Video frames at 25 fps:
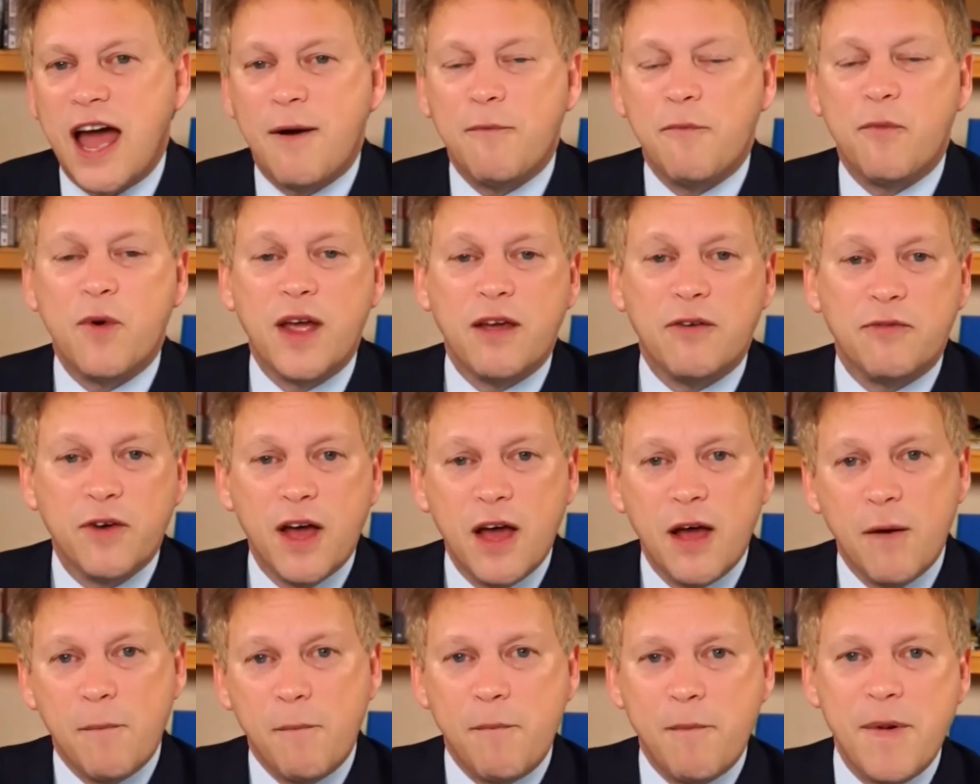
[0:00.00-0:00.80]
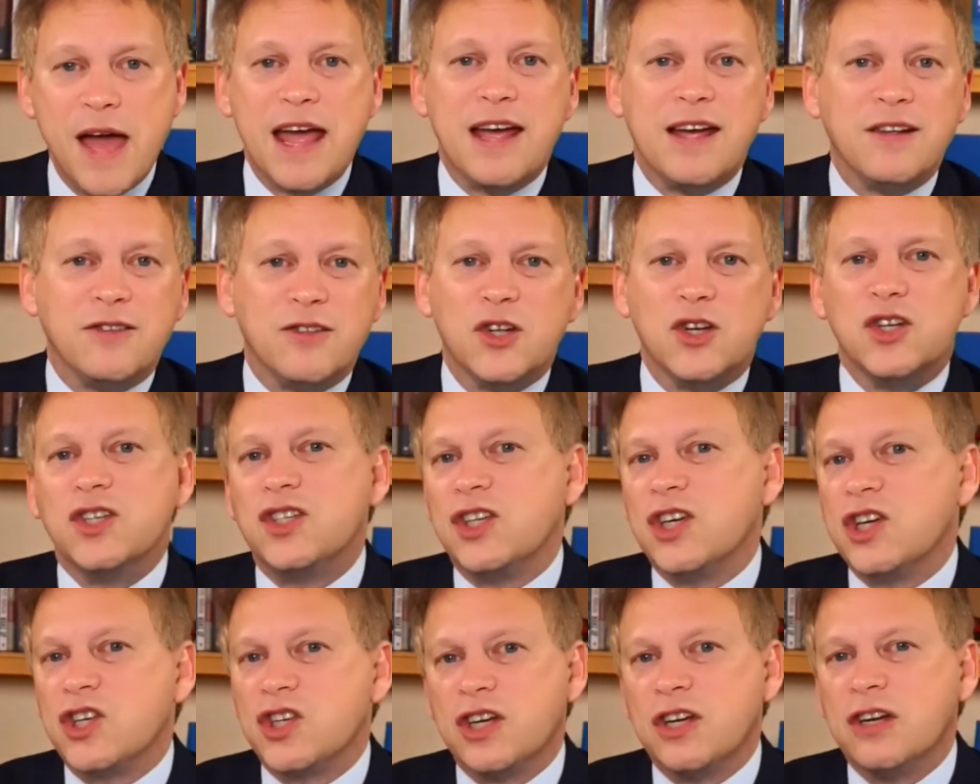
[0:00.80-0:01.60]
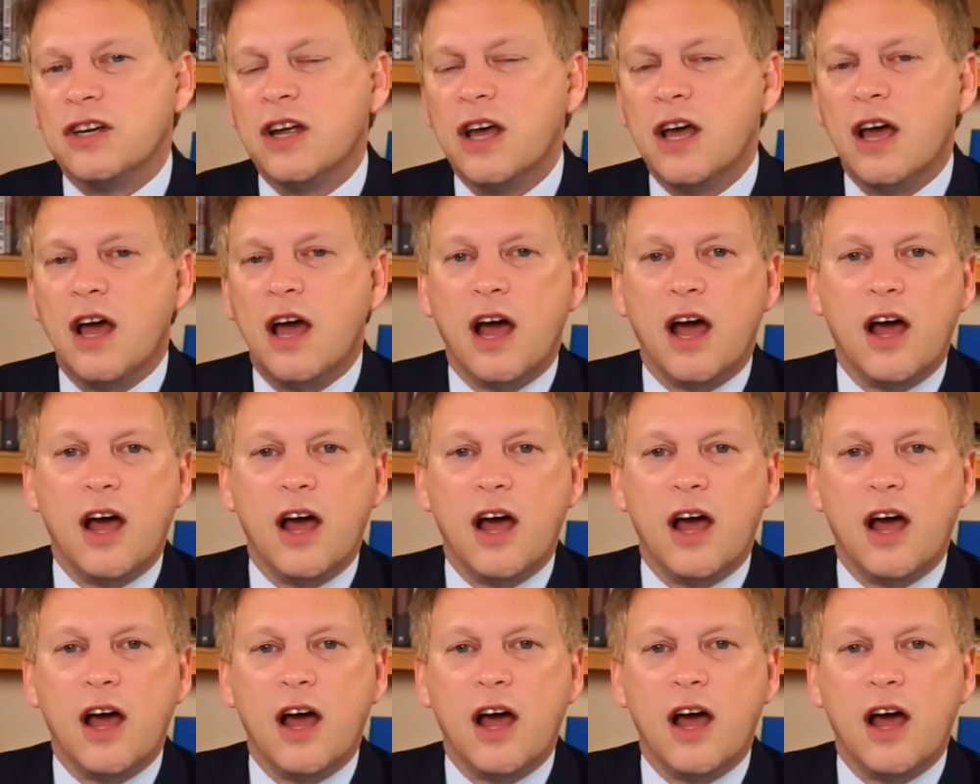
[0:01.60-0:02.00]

And we've made the decision